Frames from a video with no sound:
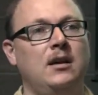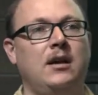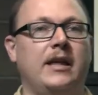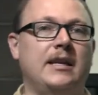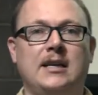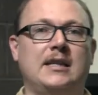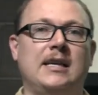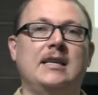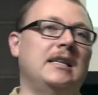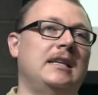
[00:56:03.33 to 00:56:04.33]
And then at the
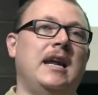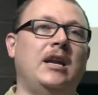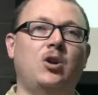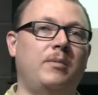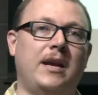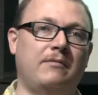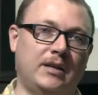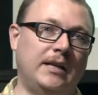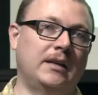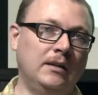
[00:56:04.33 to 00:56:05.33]
end of the day, nobody ever
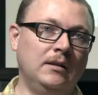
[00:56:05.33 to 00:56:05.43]
did.